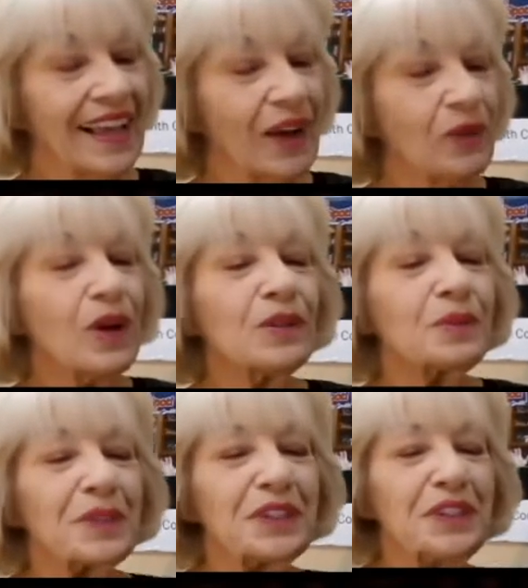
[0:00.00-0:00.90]
how
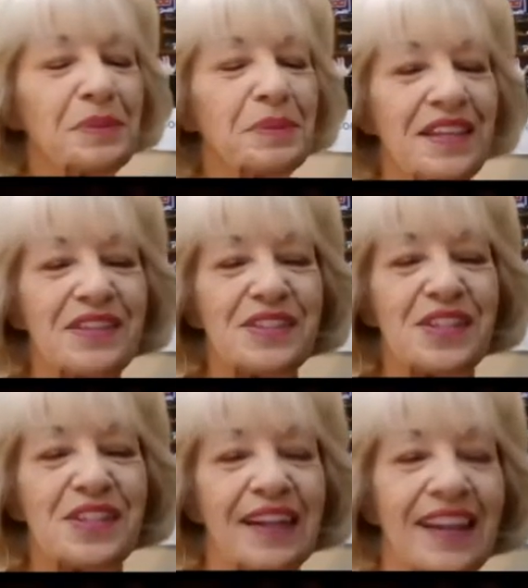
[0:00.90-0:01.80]
old were you when you
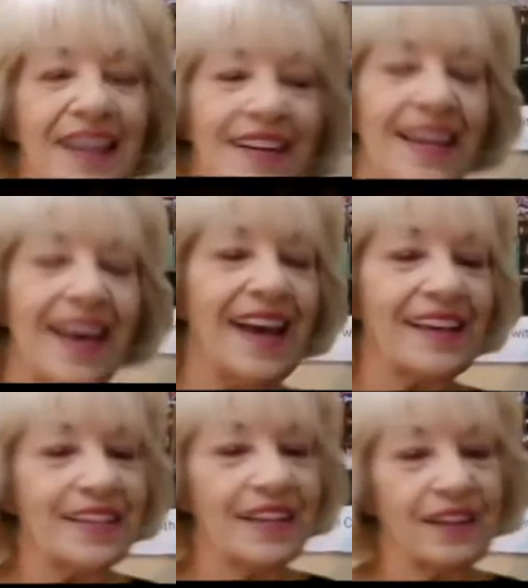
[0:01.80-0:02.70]
started into
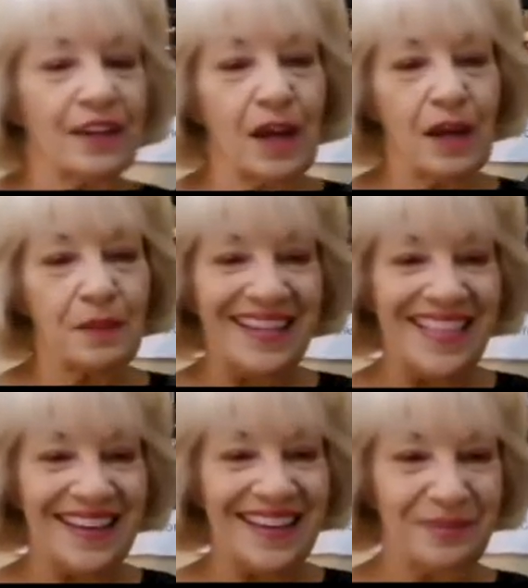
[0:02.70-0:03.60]
acting and comedy
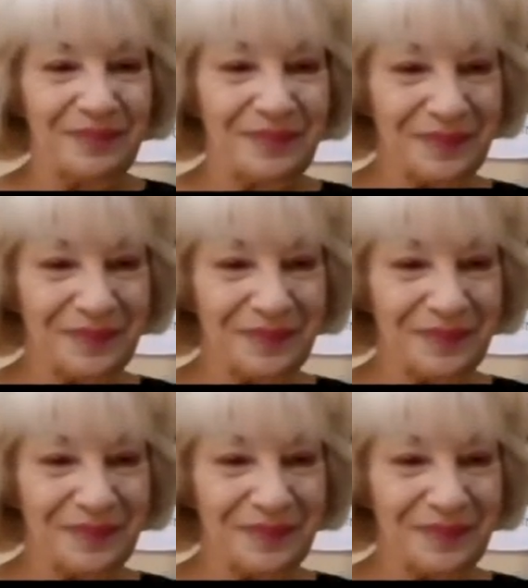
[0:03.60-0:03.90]
then?